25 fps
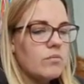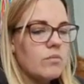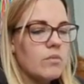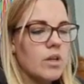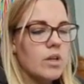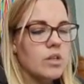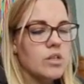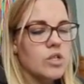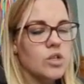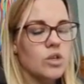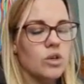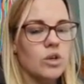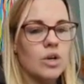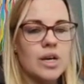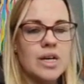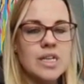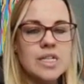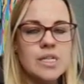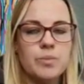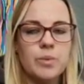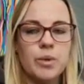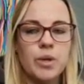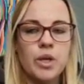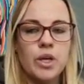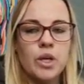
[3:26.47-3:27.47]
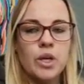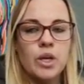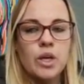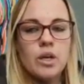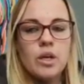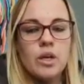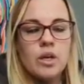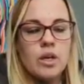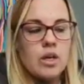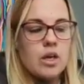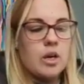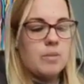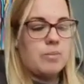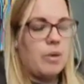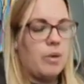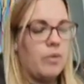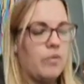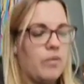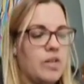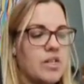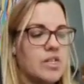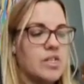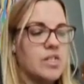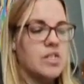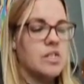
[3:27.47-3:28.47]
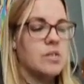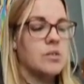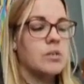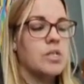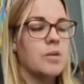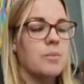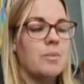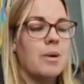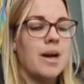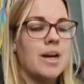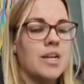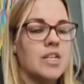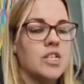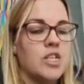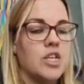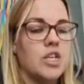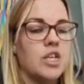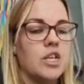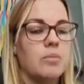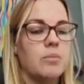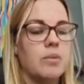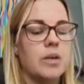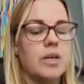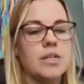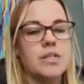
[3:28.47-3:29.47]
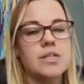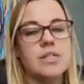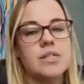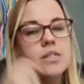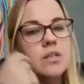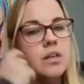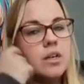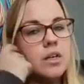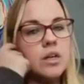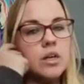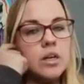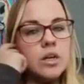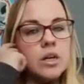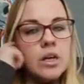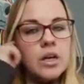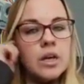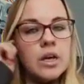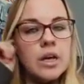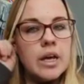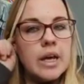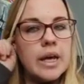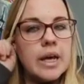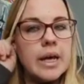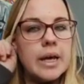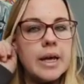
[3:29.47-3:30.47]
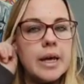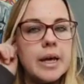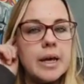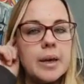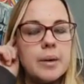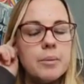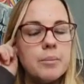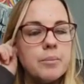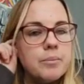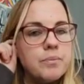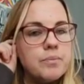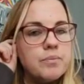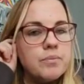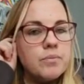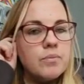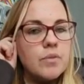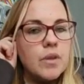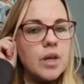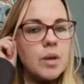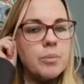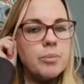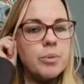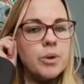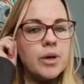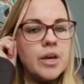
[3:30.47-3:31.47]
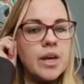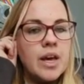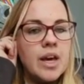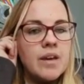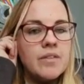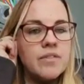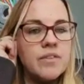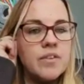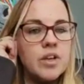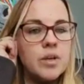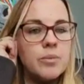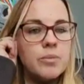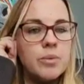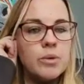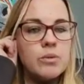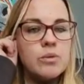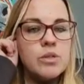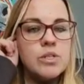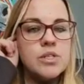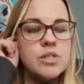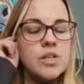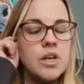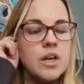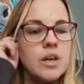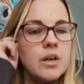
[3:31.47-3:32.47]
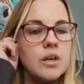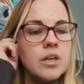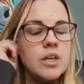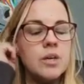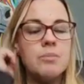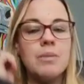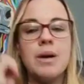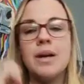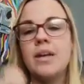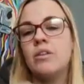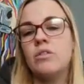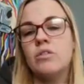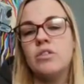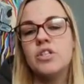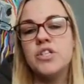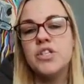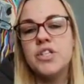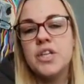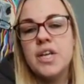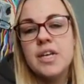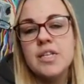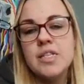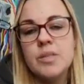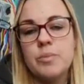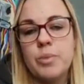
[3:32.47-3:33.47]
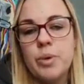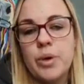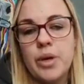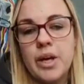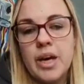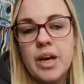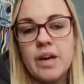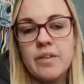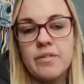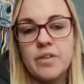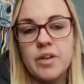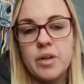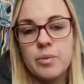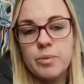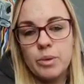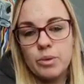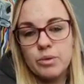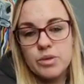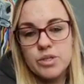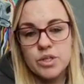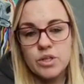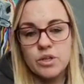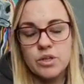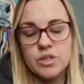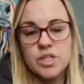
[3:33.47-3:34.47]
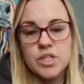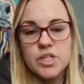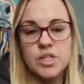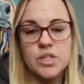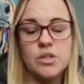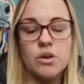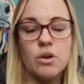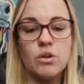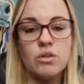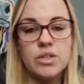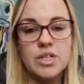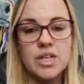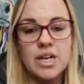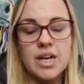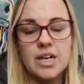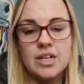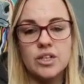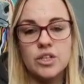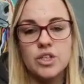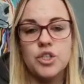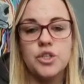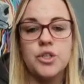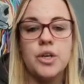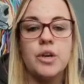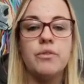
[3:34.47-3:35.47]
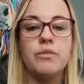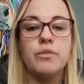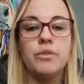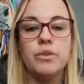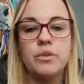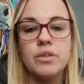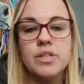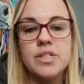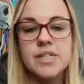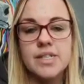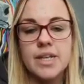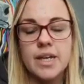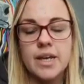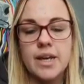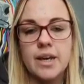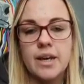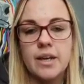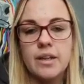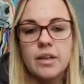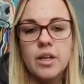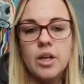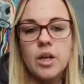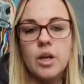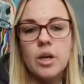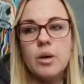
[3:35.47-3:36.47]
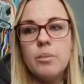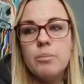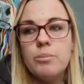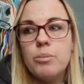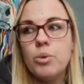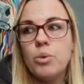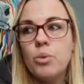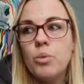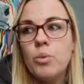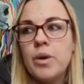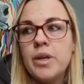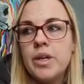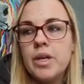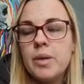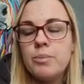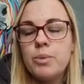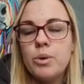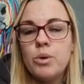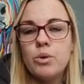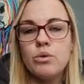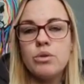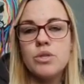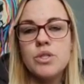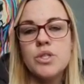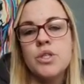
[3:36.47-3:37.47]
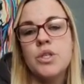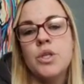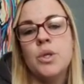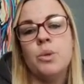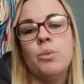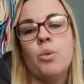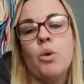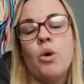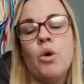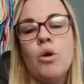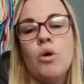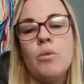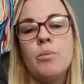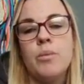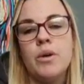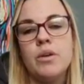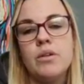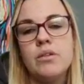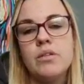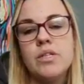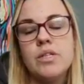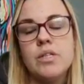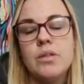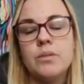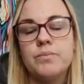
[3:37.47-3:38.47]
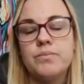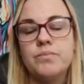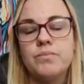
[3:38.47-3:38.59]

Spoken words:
So I speak about this to my teamies. A PRV booster, you might not see it as a PRV booster because it's not at general sale, but when you're posting your warmers,